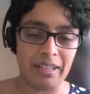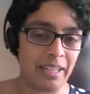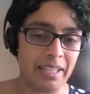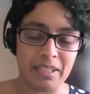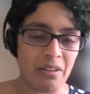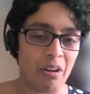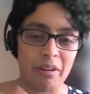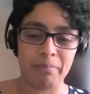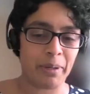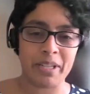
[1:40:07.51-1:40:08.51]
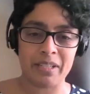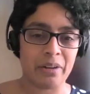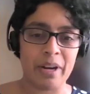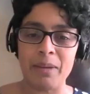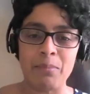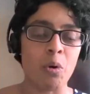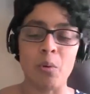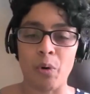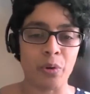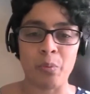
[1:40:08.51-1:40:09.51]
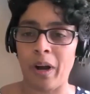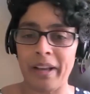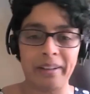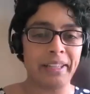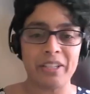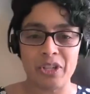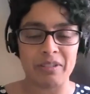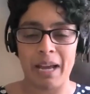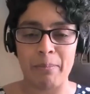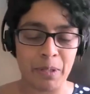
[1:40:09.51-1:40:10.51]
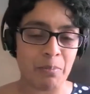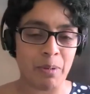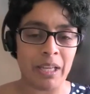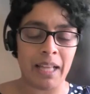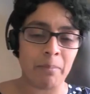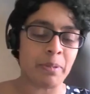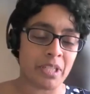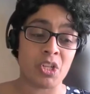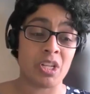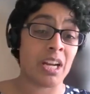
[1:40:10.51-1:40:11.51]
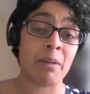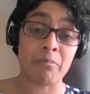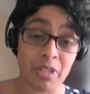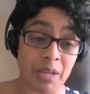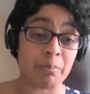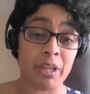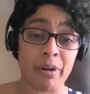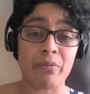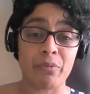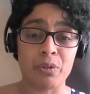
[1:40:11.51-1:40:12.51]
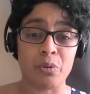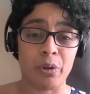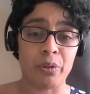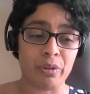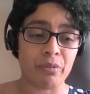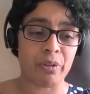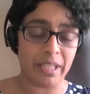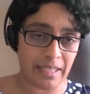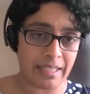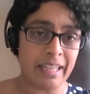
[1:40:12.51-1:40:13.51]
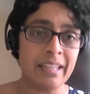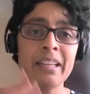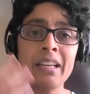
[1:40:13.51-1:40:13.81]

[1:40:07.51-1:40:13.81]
it's not because they're any more worthwhile. It just happened to be in that position. And I'm deeply grateful to all of you for listening,